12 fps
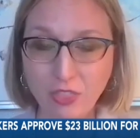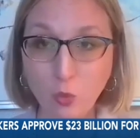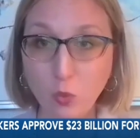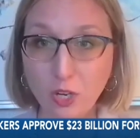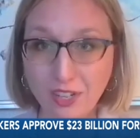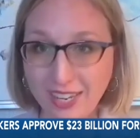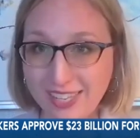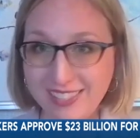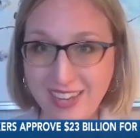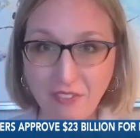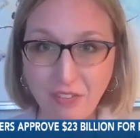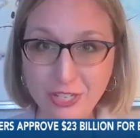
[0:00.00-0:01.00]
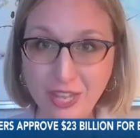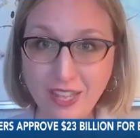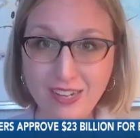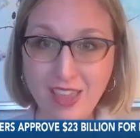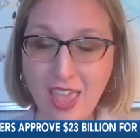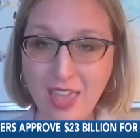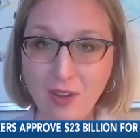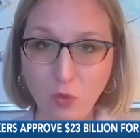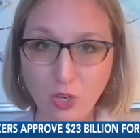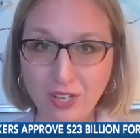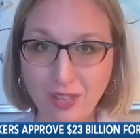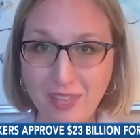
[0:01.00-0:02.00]
The work is never done,
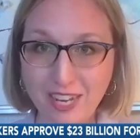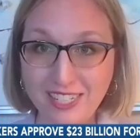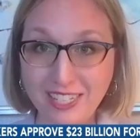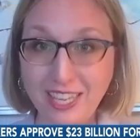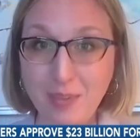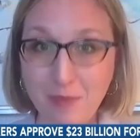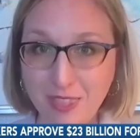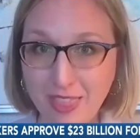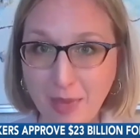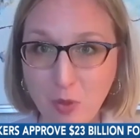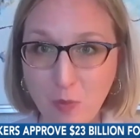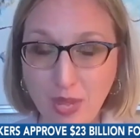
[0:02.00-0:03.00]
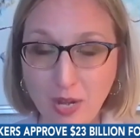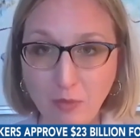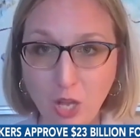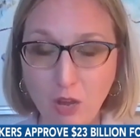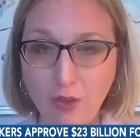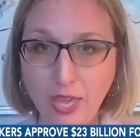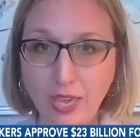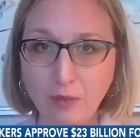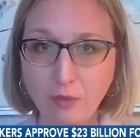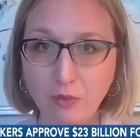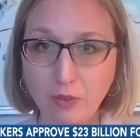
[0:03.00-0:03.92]
and we're committed to keeping that momentum going.